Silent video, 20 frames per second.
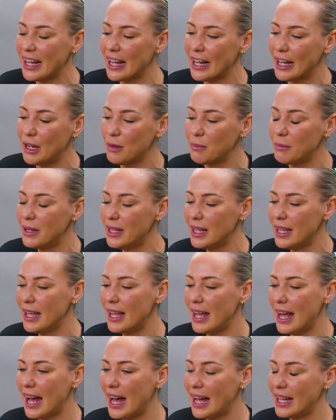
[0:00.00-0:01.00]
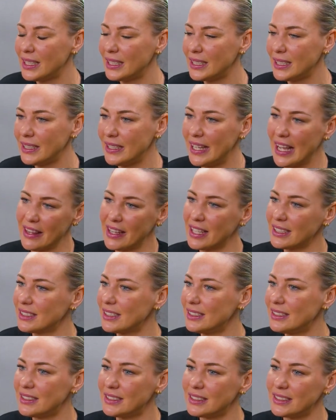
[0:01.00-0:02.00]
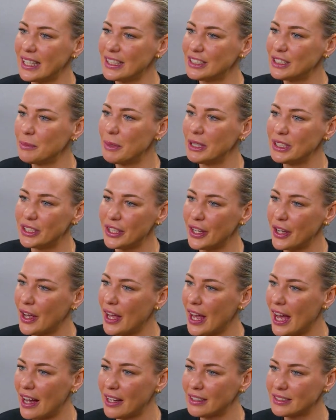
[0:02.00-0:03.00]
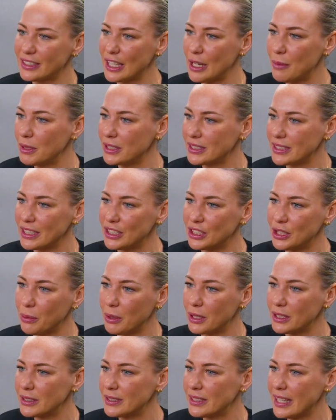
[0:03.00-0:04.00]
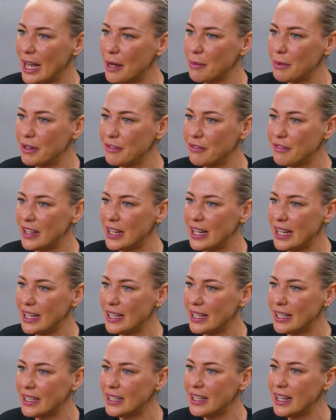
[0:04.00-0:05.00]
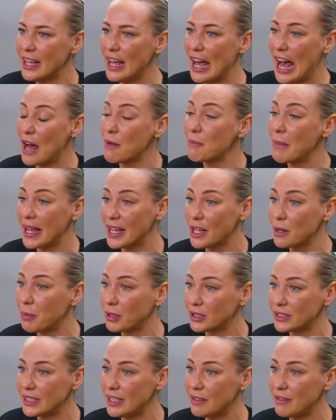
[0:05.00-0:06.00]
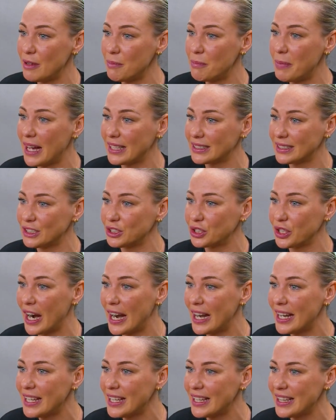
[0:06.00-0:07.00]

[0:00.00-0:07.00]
That's a testament to her, how seamlessly she was able to fit in and make a positive impact at training.